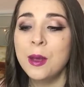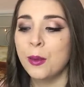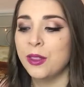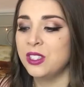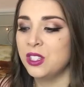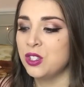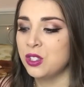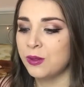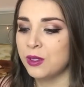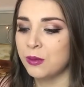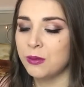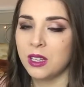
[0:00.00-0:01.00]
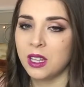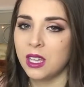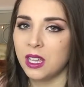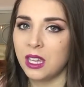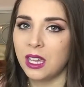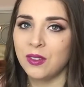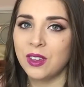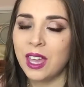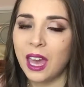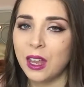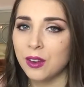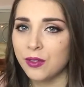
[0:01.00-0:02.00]
but this is just for somebody if you
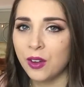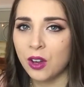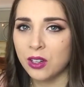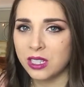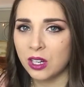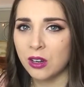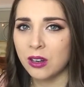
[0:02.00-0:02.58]
can't afford it